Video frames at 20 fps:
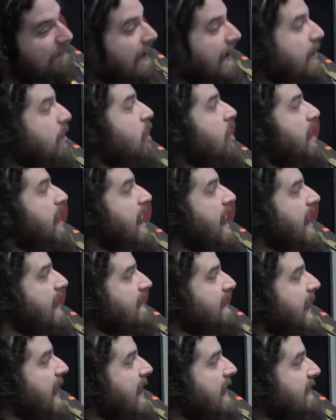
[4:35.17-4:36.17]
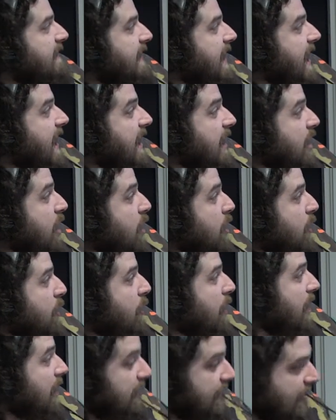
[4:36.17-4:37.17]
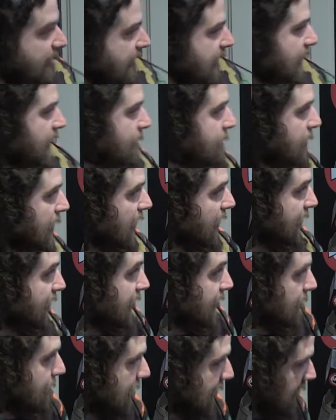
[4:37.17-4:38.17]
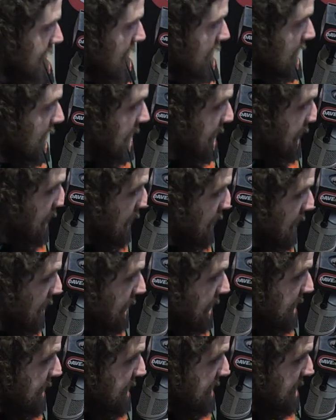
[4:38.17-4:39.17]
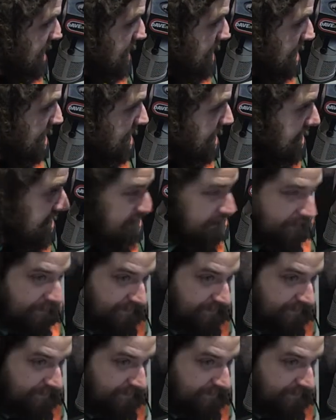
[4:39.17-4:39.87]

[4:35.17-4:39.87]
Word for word: like, hold on, Daddy's got to go to work, and I got a bucket, and I'm like, all right, Colonel, let's do this.